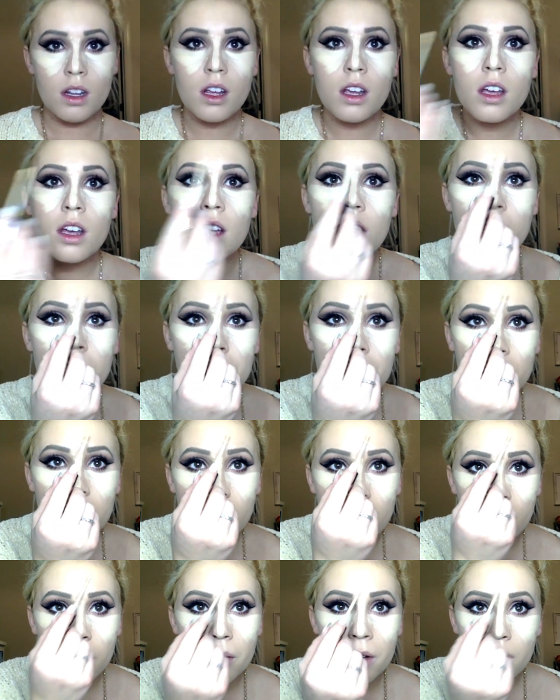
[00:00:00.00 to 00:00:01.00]
And I'm
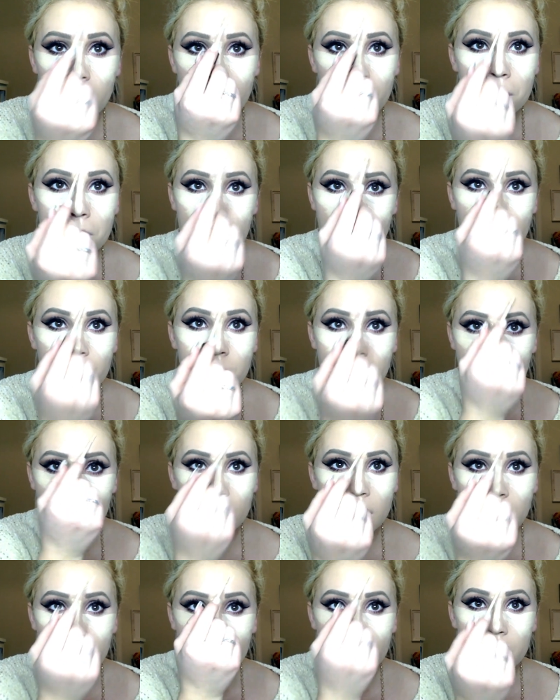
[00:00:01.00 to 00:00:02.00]
gonna go up through
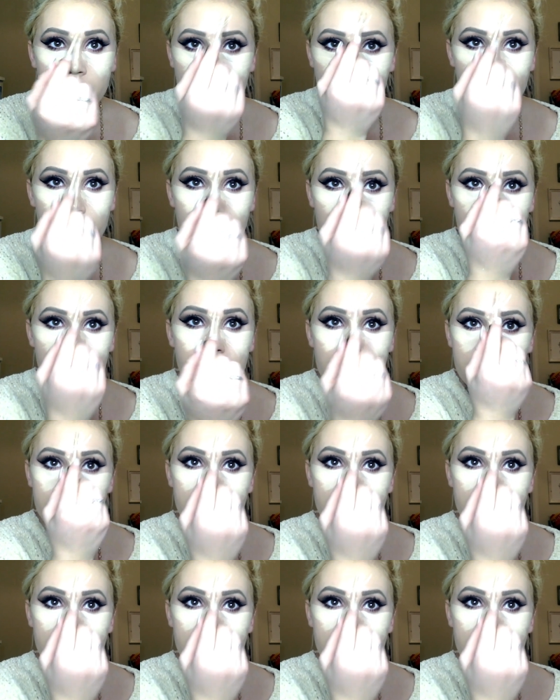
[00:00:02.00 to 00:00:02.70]
here